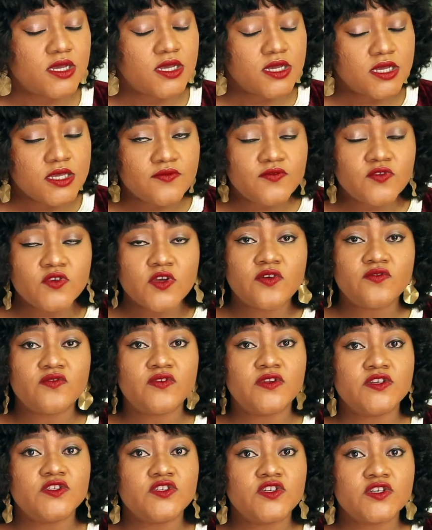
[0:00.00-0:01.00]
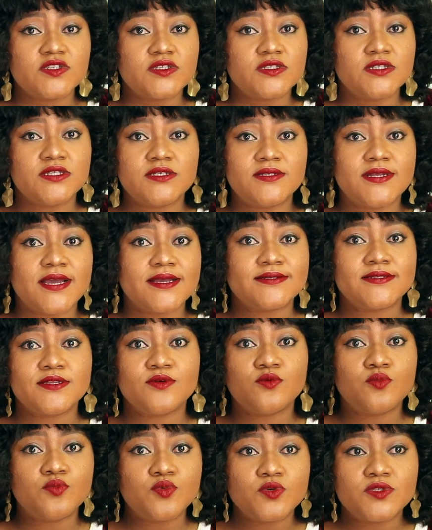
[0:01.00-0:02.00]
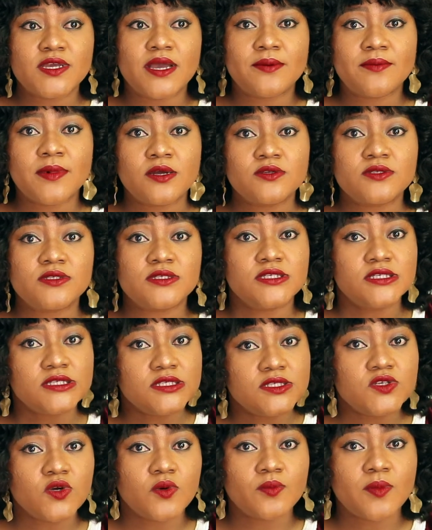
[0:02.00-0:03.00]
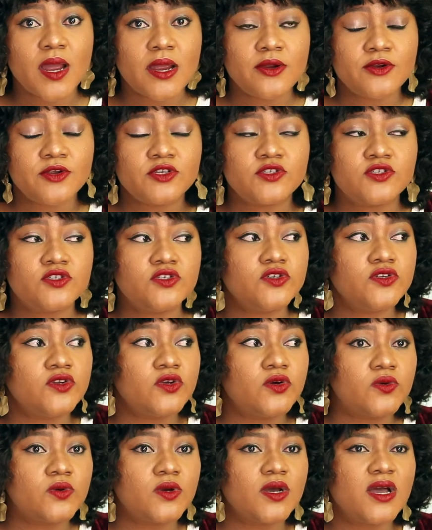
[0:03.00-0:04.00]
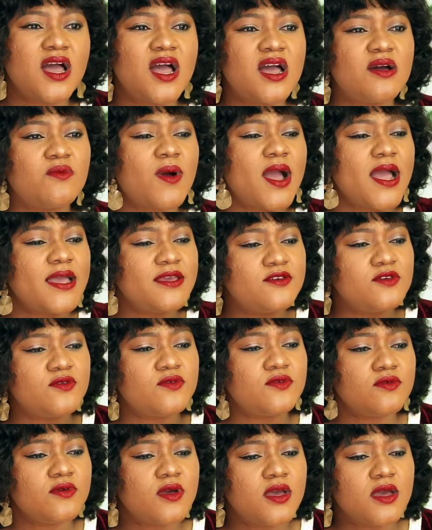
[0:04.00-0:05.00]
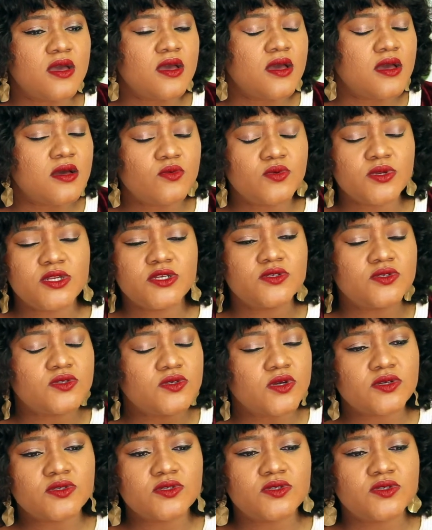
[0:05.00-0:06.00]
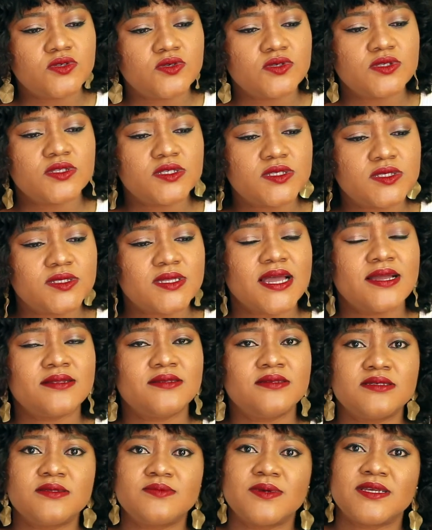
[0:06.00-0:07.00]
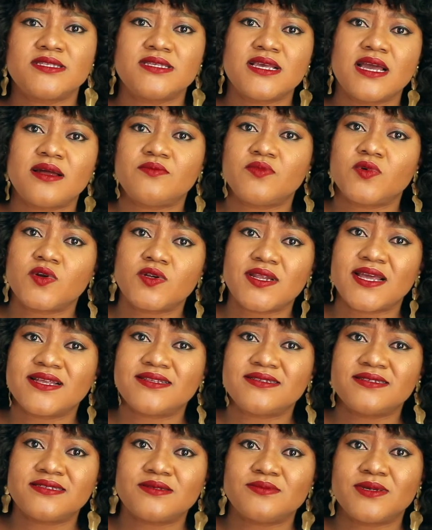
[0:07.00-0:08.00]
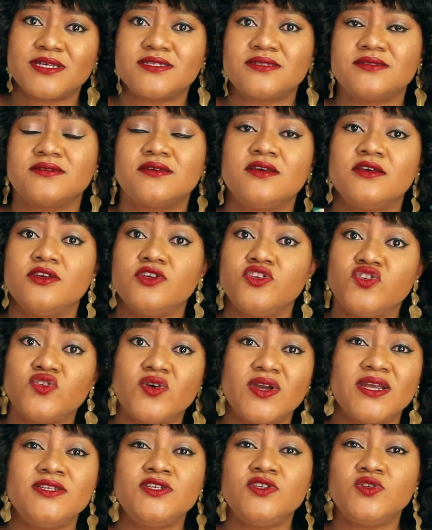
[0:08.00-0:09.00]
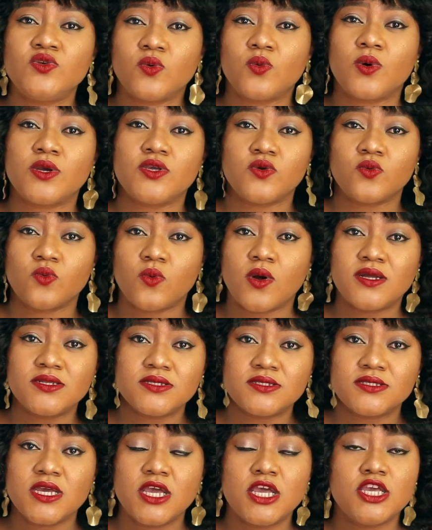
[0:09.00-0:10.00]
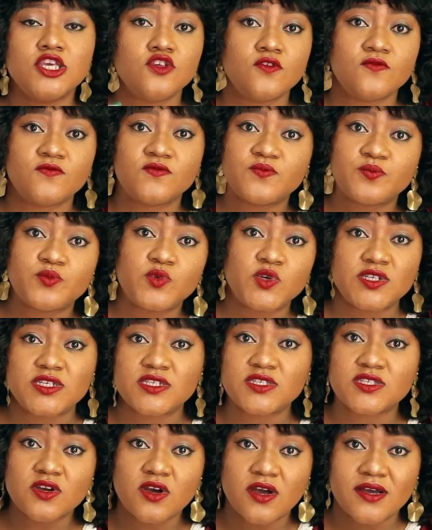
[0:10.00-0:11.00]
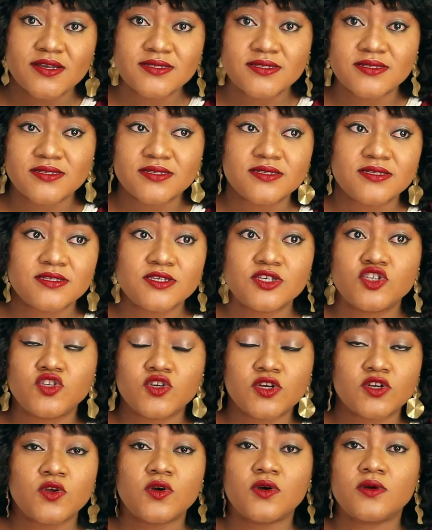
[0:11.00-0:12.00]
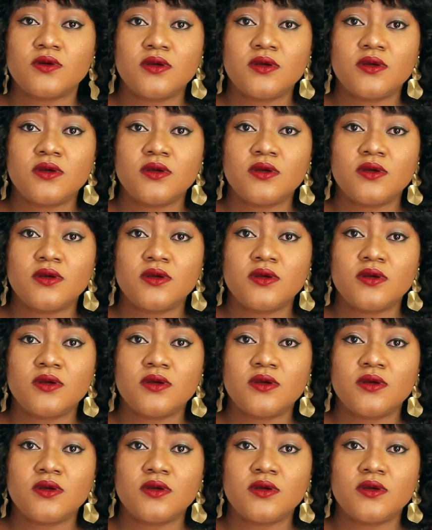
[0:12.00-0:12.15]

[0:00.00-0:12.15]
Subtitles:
even your religious leaders, they will put their mouth in your marriage. Why are you? We need to talk to you, sister, this person, and brother, this person. You already know what you want. You've pre-discussed it. You're not